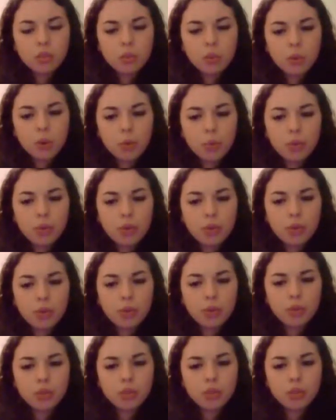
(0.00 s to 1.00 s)

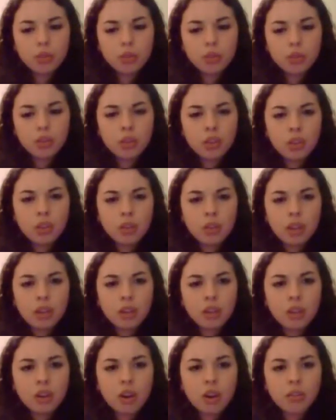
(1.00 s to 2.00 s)
Formal, like
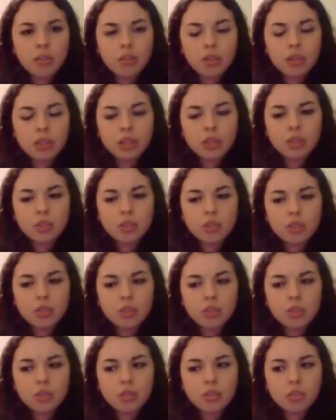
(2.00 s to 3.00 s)
a conference or
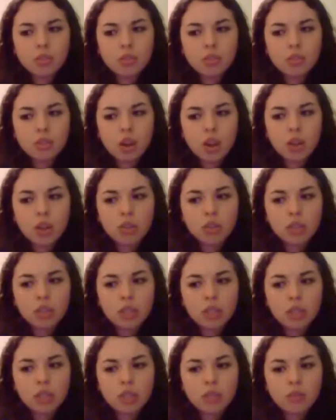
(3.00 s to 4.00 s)

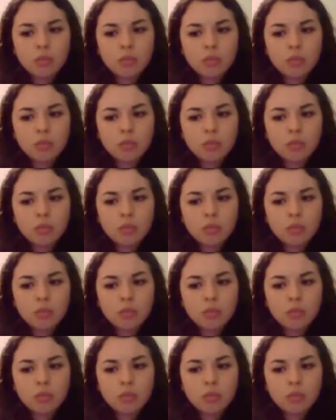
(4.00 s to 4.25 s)
scholarly